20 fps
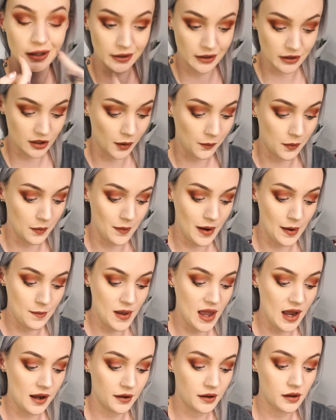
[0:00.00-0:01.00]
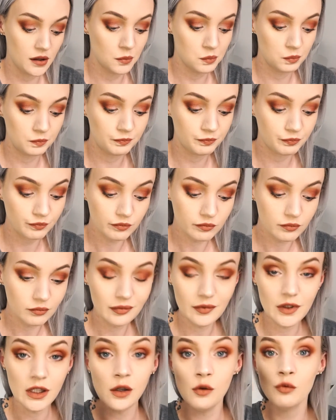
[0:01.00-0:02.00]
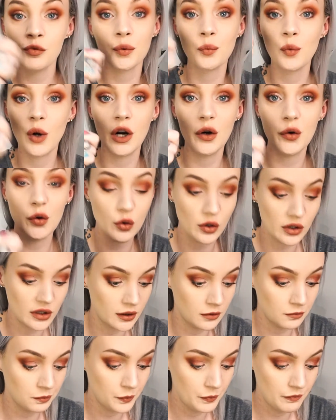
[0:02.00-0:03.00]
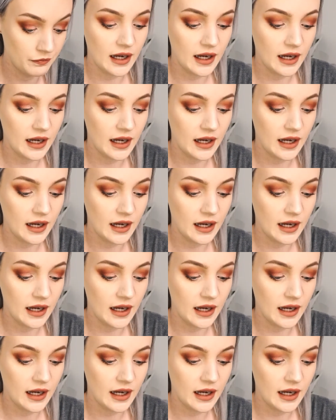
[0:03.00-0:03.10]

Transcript: on the top of my mouth from where it hooks on.